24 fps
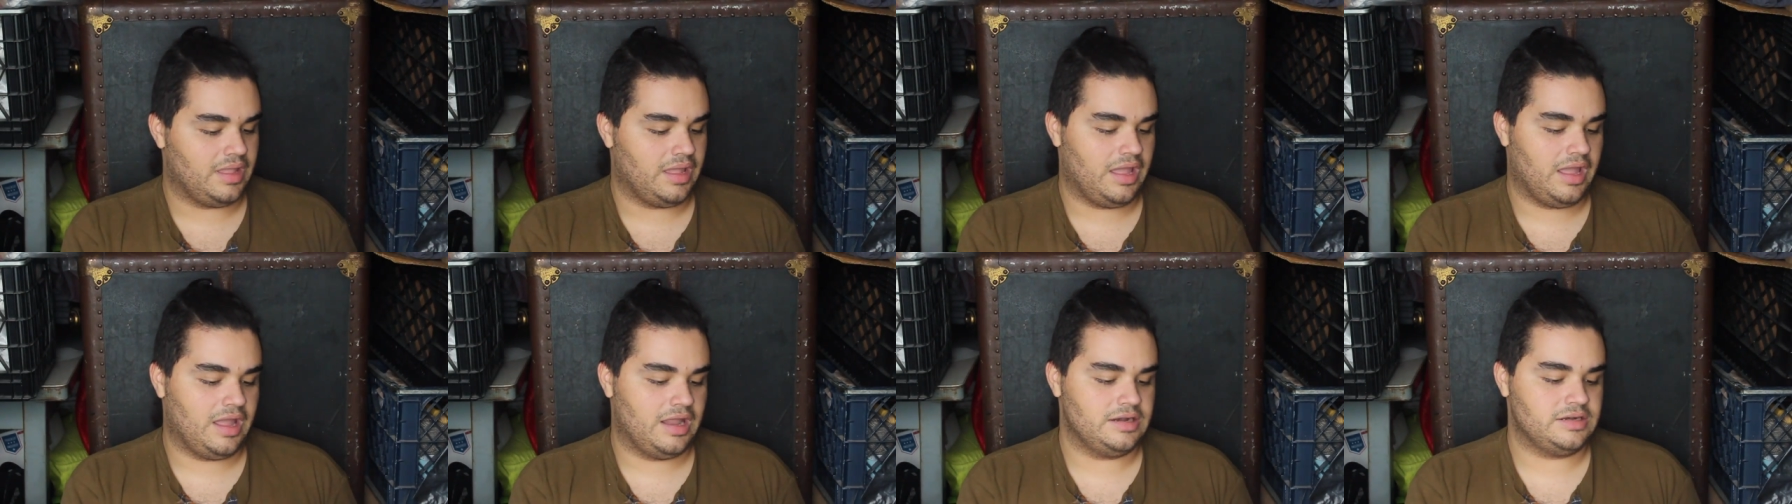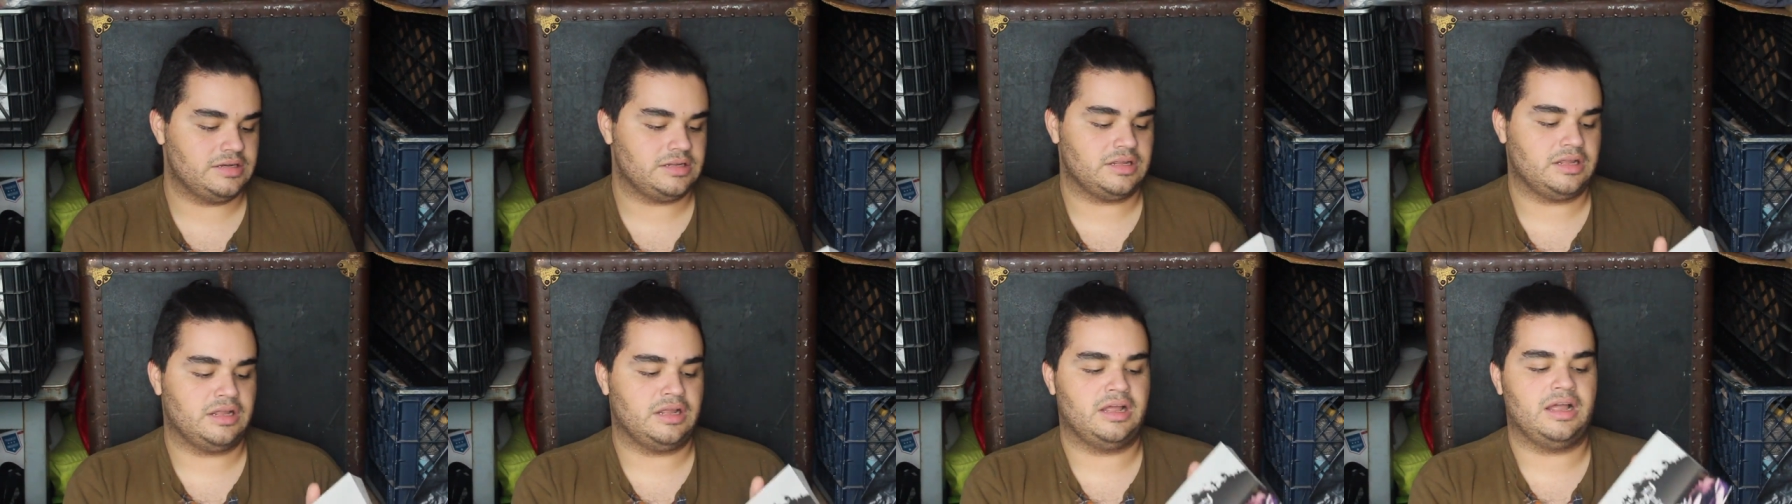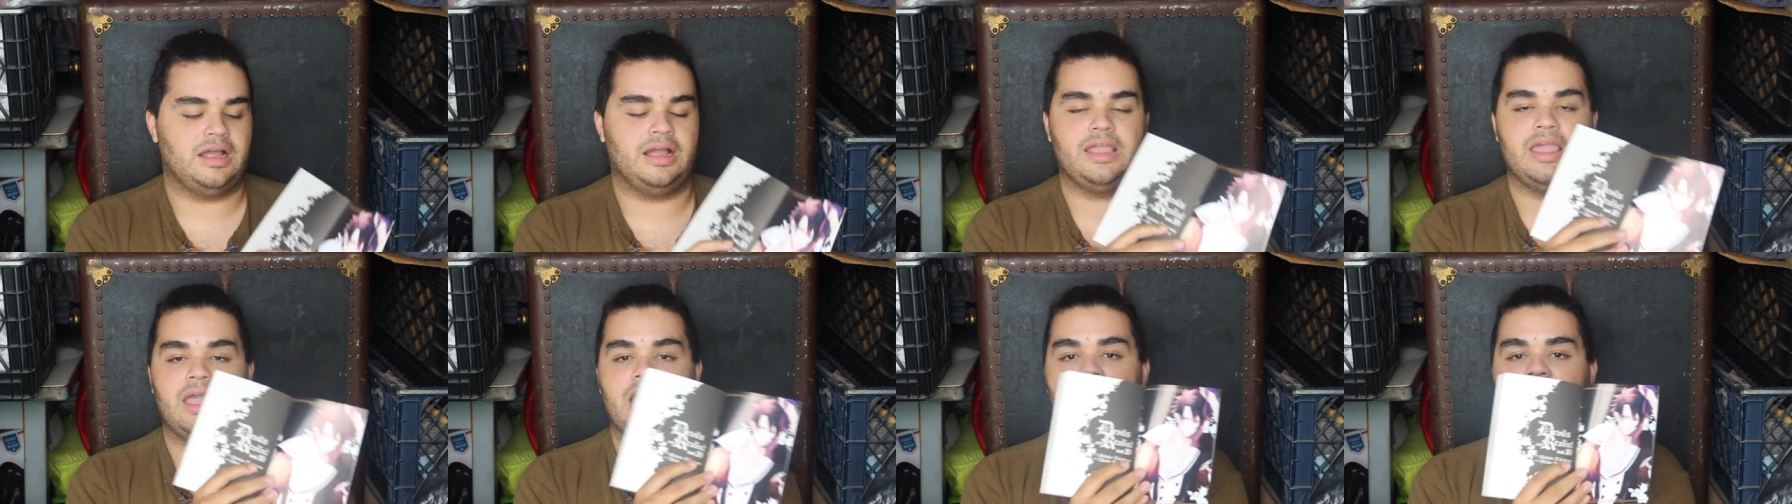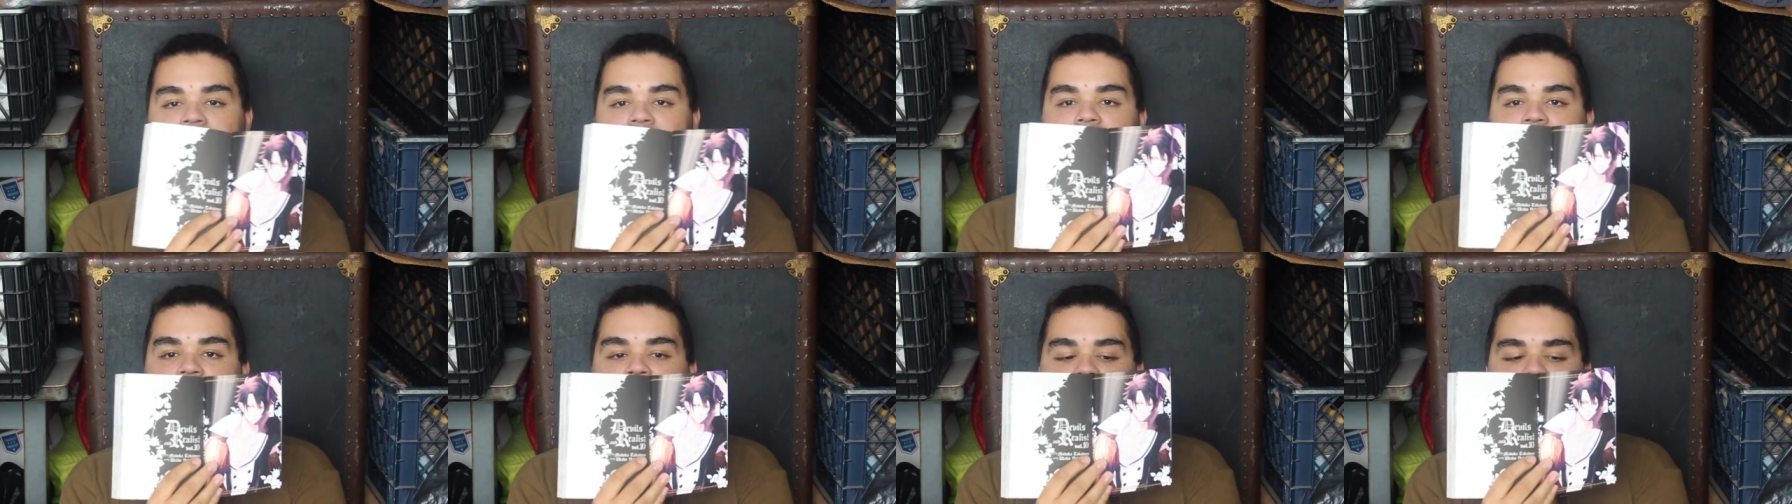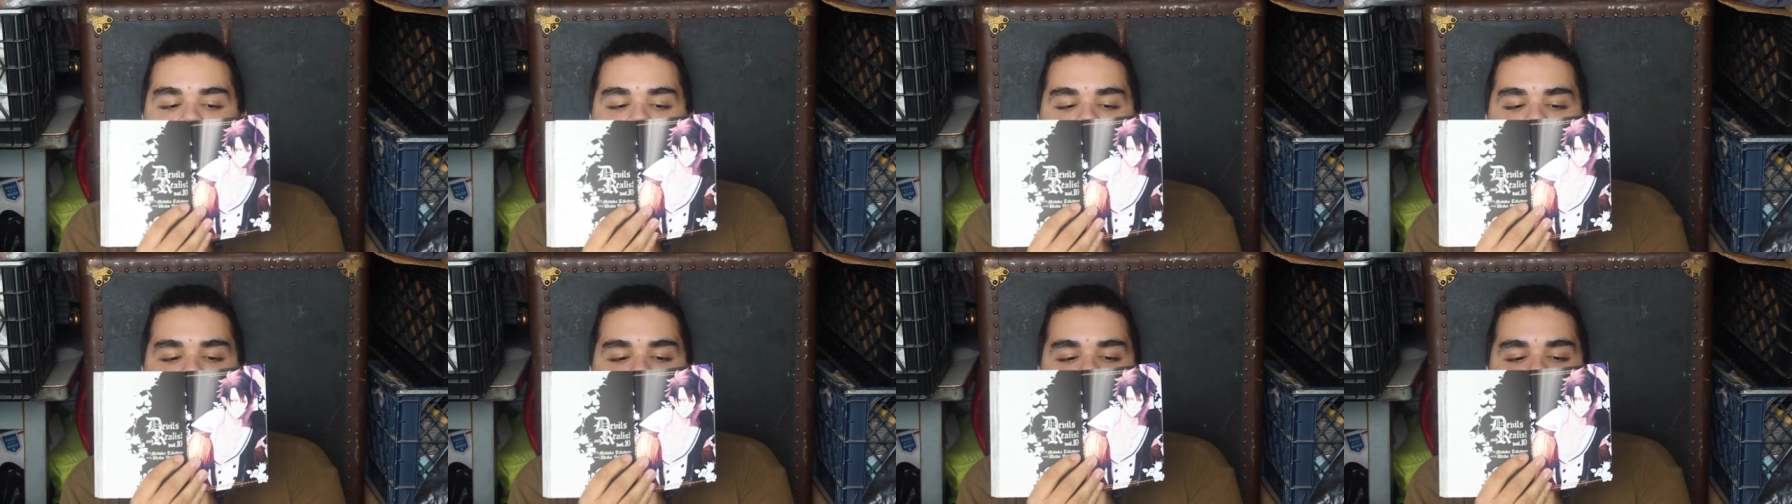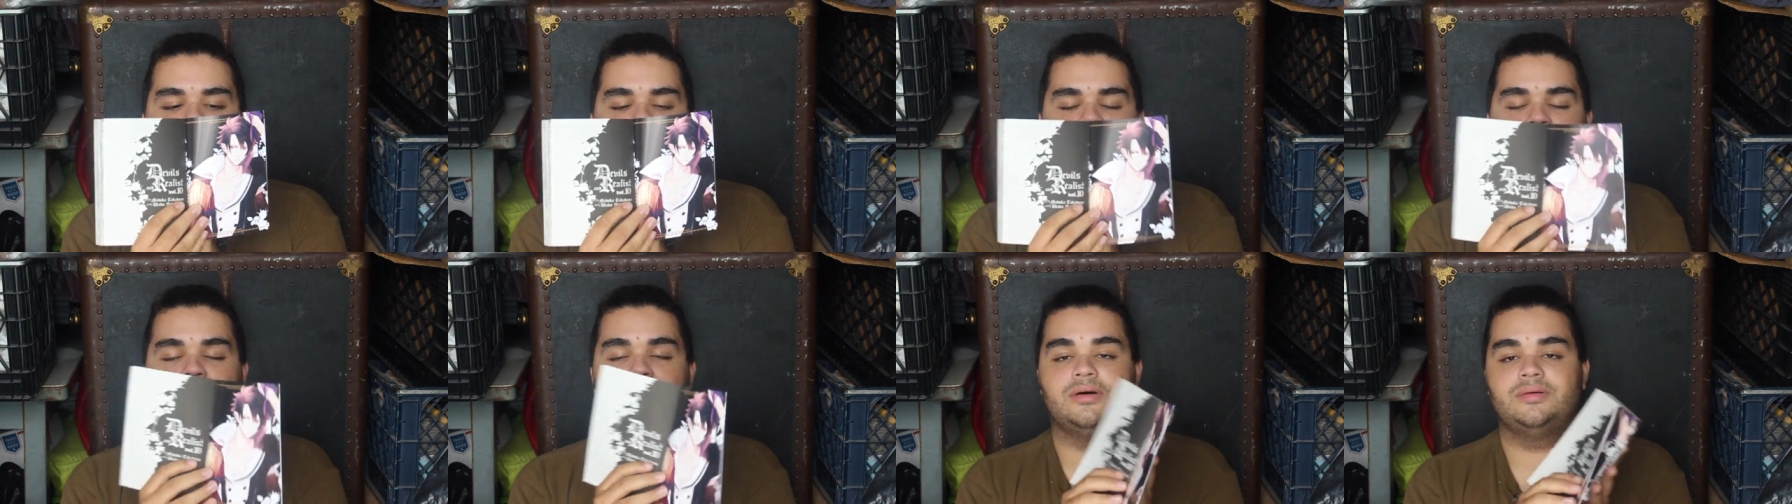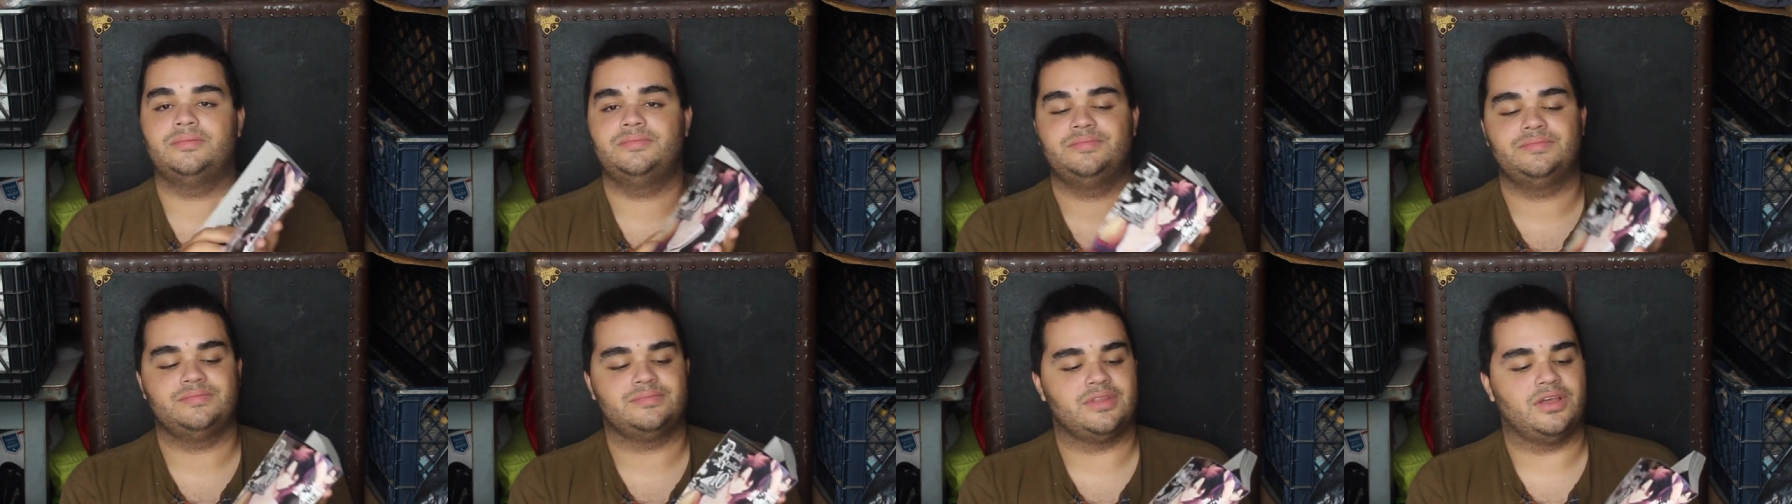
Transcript: And again, well,